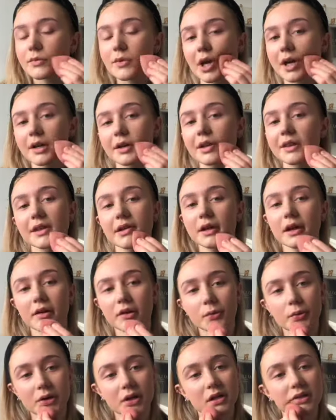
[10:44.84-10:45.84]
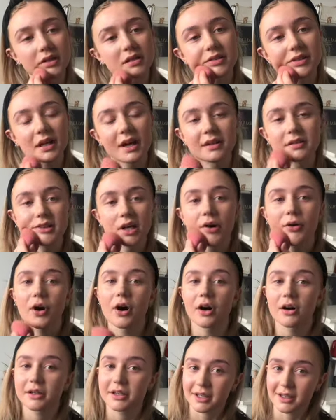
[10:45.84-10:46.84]
I don't think anyone understands how
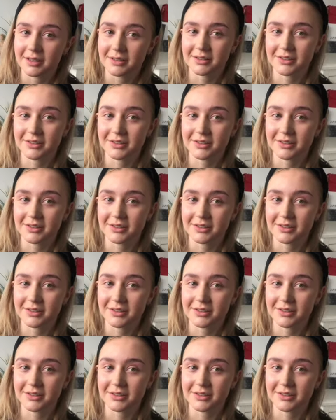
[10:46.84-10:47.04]
hard it is